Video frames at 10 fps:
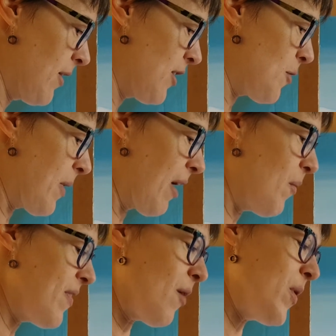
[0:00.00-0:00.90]
to begin
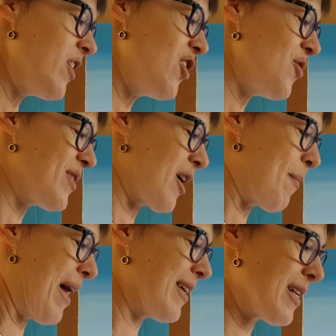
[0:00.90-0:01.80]
with. And when you're using a
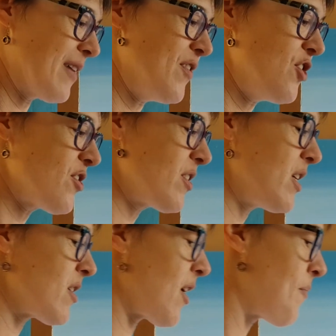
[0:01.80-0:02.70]
palette knife, you just
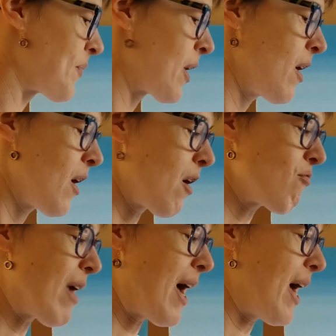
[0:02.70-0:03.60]
need a
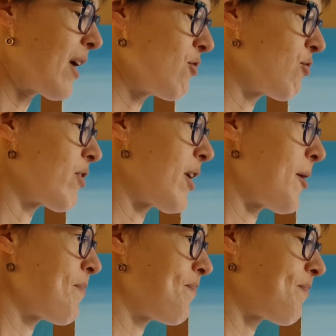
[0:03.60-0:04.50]
rag or a
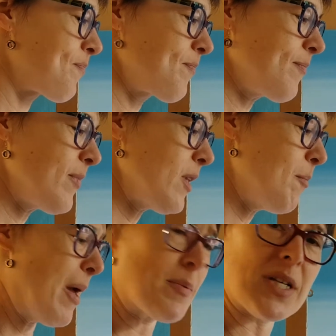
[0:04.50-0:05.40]

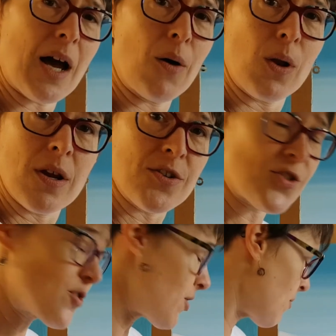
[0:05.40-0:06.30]
paper towel
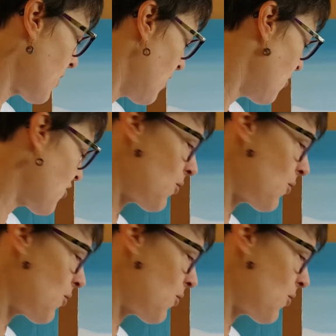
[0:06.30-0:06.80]
just to